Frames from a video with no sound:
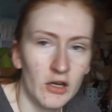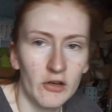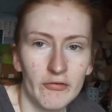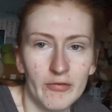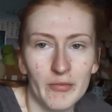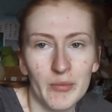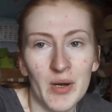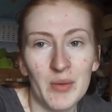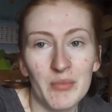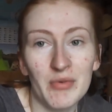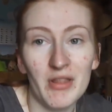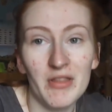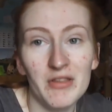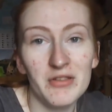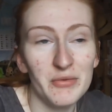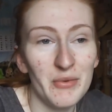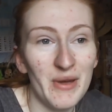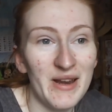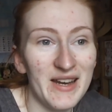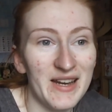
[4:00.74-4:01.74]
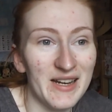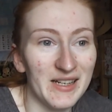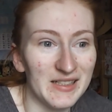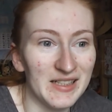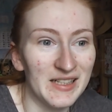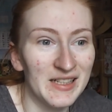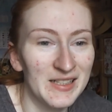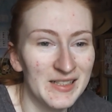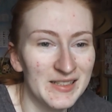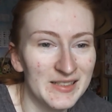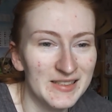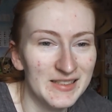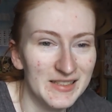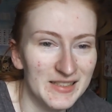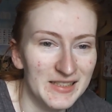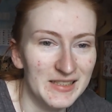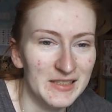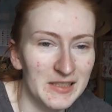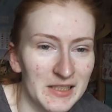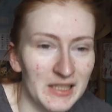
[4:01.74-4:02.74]
for my brother's wedding.
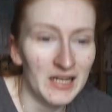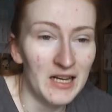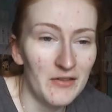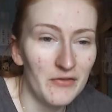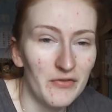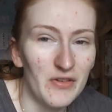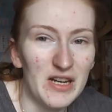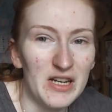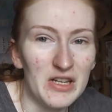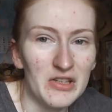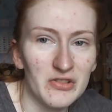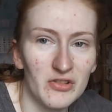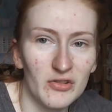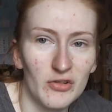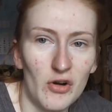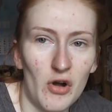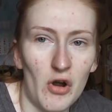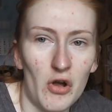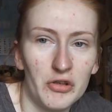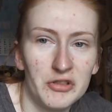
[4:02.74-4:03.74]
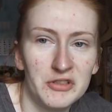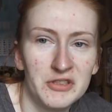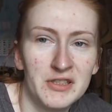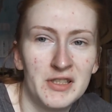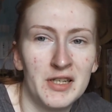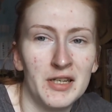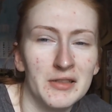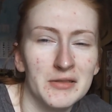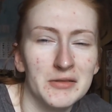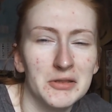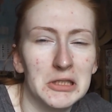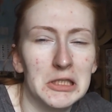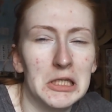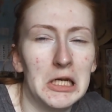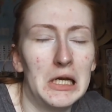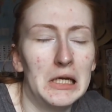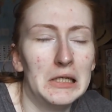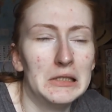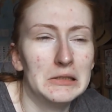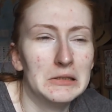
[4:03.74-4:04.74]
Fingers crossed.
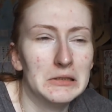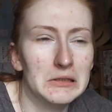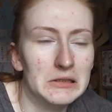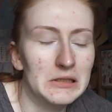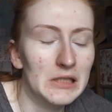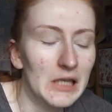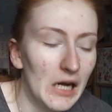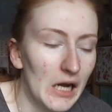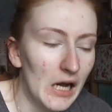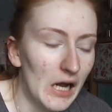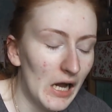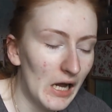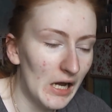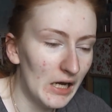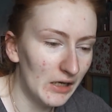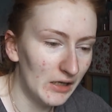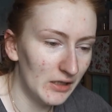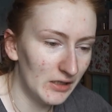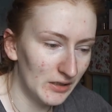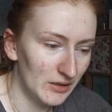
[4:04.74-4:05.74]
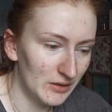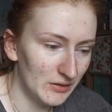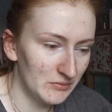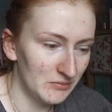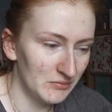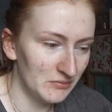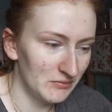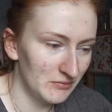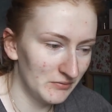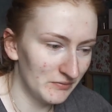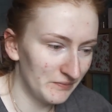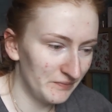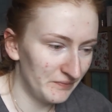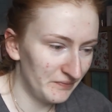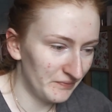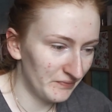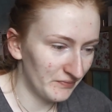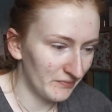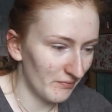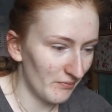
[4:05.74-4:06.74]

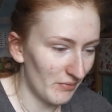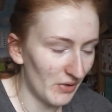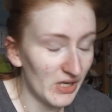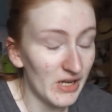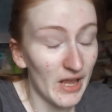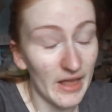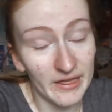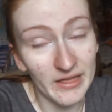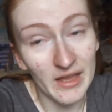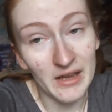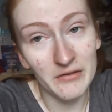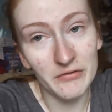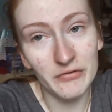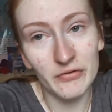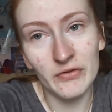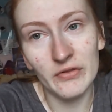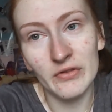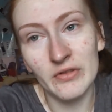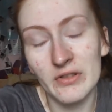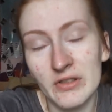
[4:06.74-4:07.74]
But yeah, they have